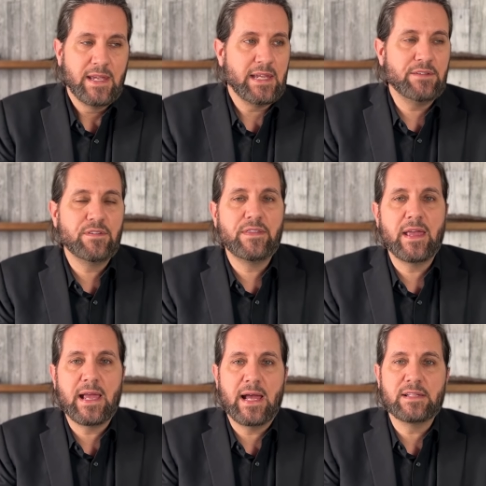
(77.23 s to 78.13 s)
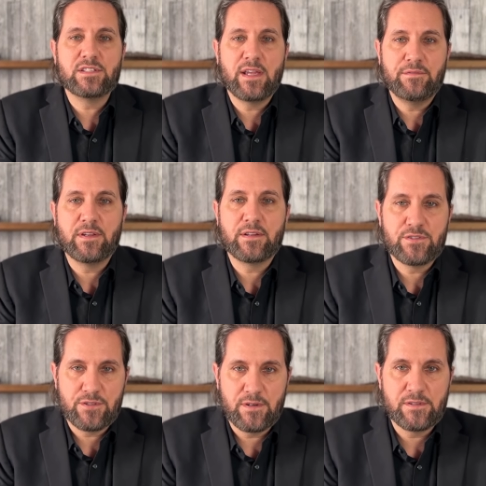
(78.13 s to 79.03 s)
Even they had safety
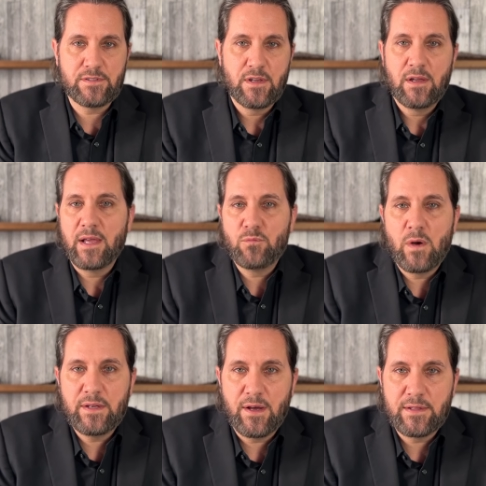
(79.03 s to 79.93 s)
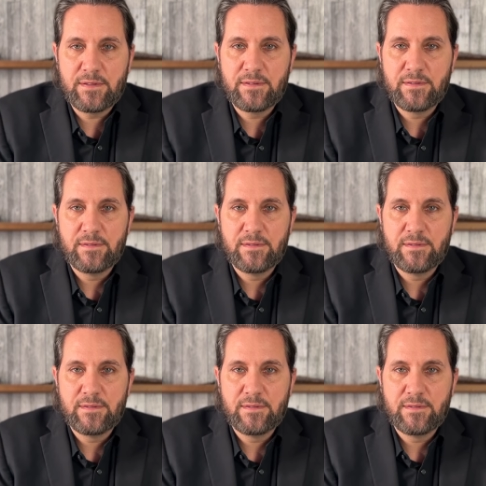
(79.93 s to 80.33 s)
concerns. And why not?